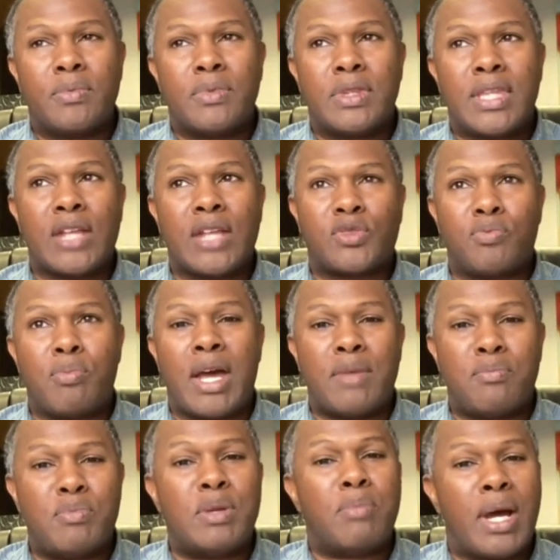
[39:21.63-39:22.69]
That's
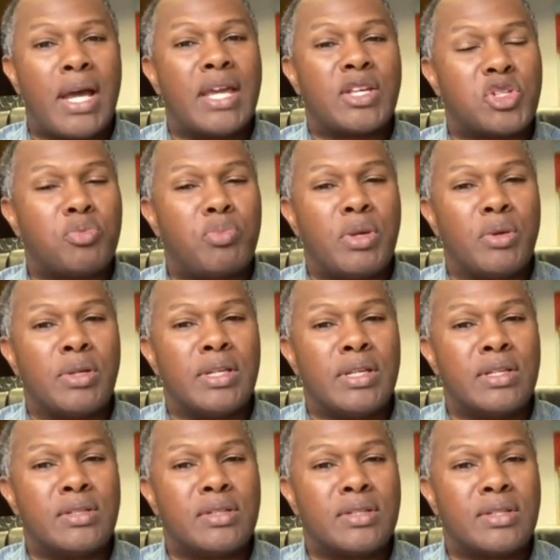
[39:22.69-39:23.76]
been my
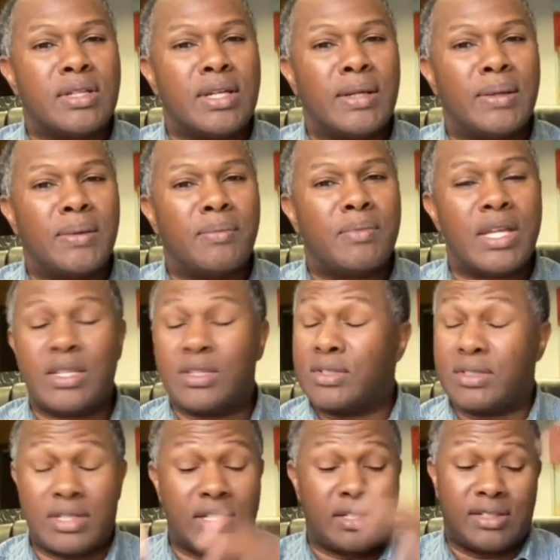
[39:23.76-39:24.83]
experience.
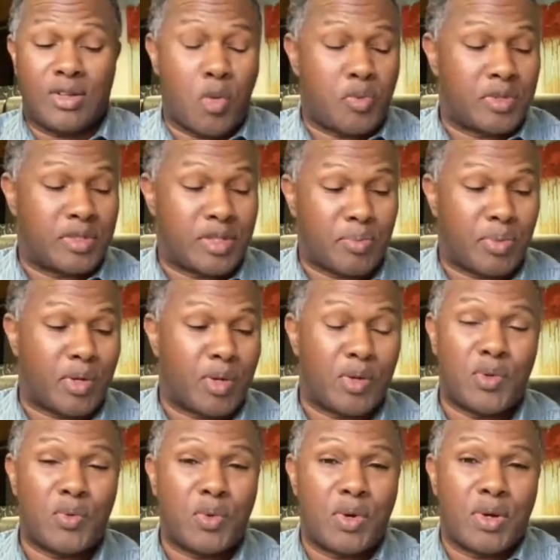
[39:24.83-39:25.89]
It just opens up a
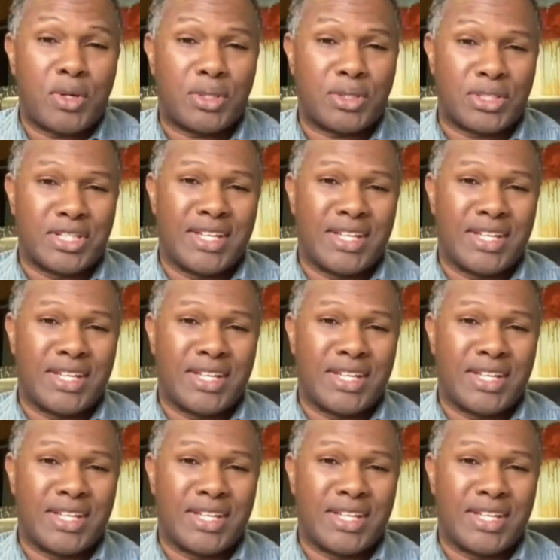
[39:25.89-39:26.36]
whole world.